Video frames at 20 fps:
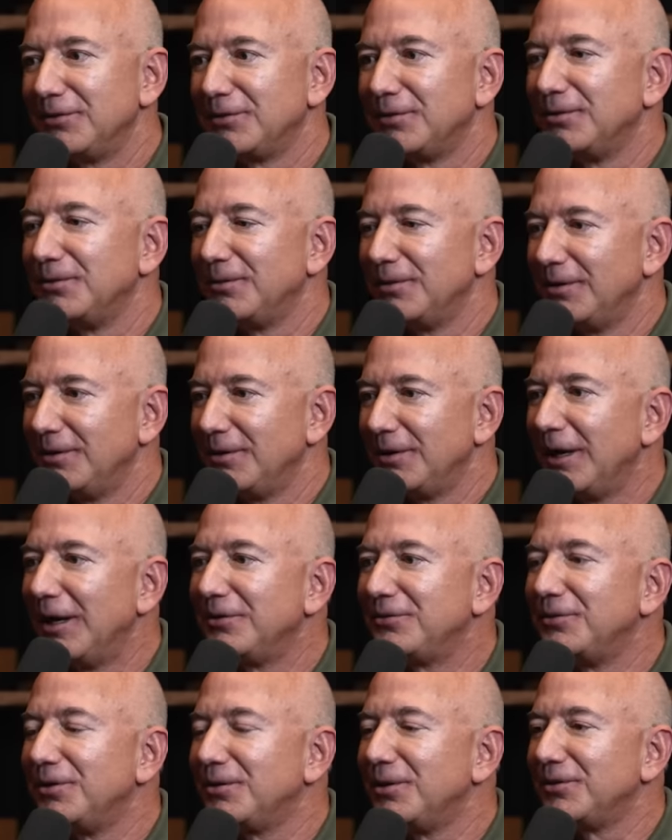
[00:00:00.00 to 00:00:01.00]
So the
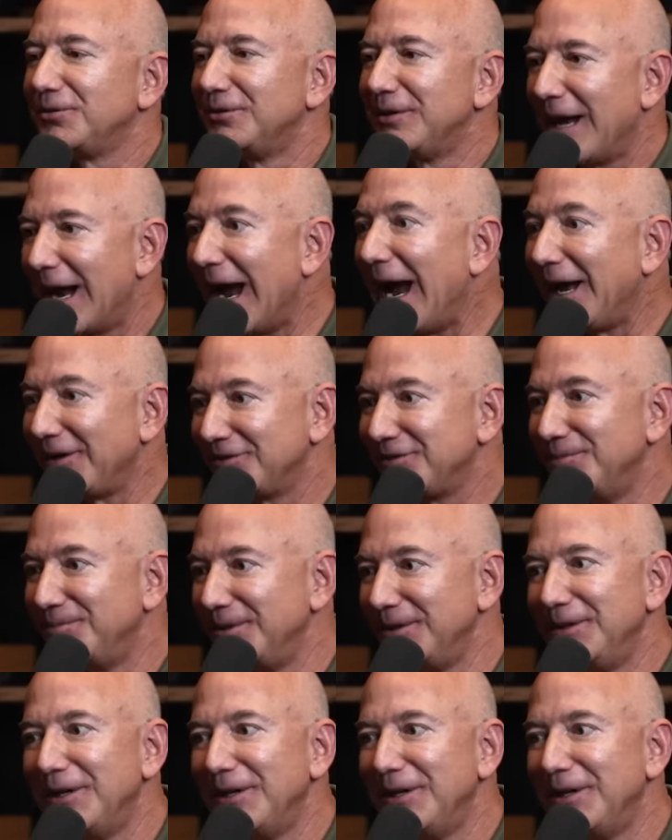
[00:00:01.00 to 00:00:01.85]
answer to your question has to be